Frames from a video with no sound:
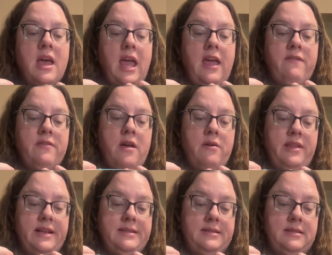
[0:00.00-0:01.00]
even though
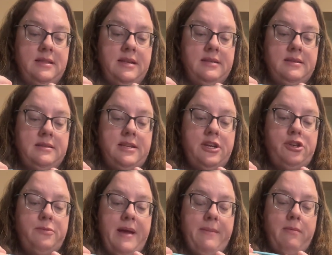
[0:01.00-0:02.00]
this
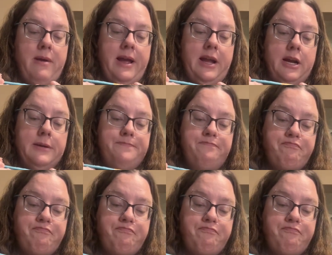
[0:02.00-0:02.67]
tissue paper right here